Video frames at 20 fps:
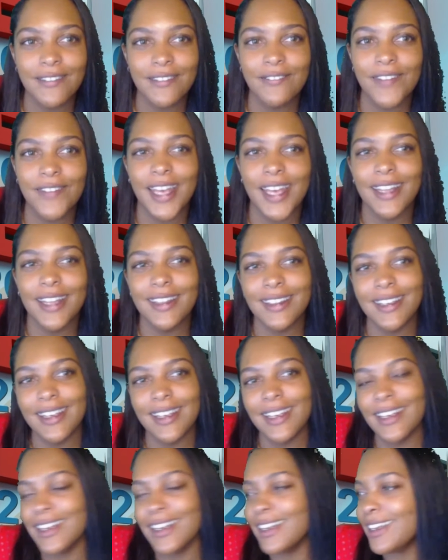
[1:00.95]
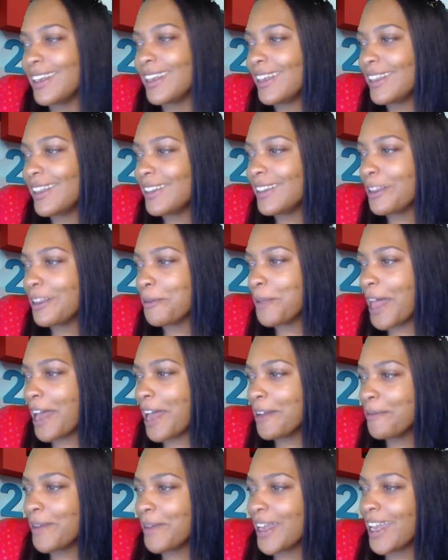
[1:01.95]
Vantas, the
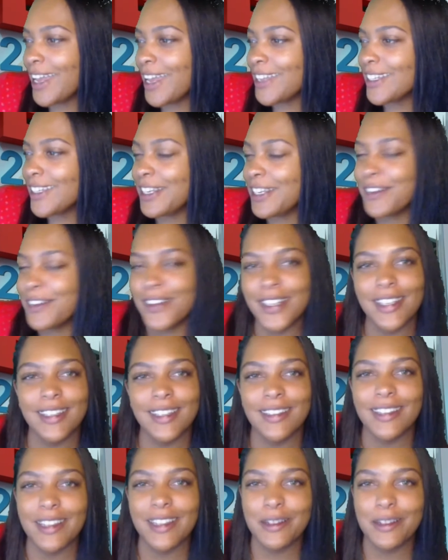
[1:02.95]
Black Mage. I know it doesn't say